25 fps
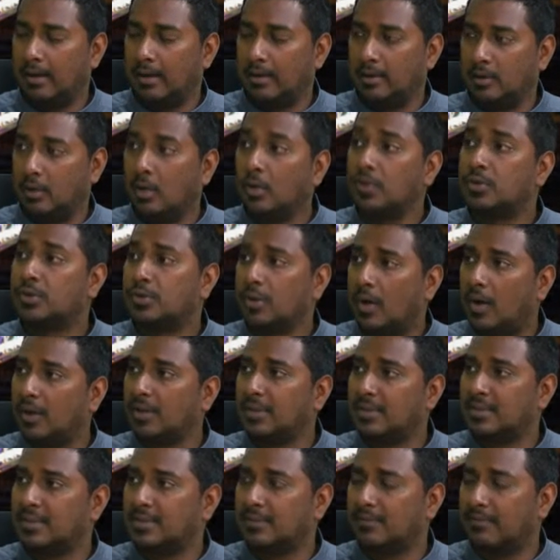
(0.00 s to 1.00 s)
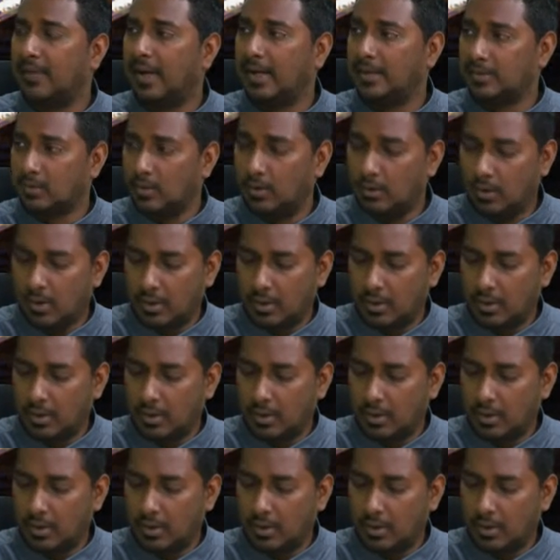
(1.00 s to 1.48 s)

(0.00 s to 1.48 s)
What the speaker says: notes on this device or